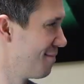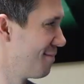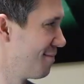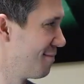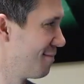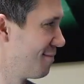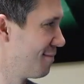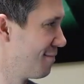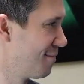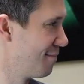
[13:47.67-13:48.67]

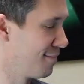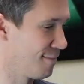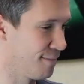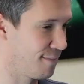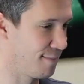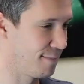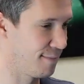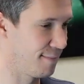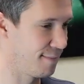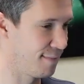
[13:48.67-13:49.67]

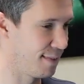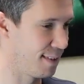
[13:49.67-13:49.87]
(not speaking)